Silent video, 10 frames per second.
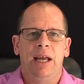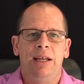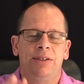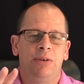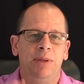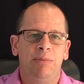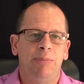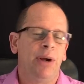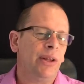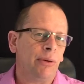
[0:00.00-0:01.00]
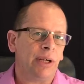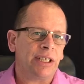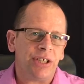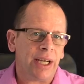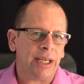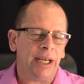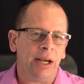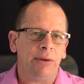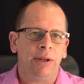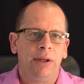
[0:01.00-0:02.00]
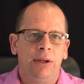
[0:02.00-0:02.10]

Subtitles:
And so me and my brother were like checking it out.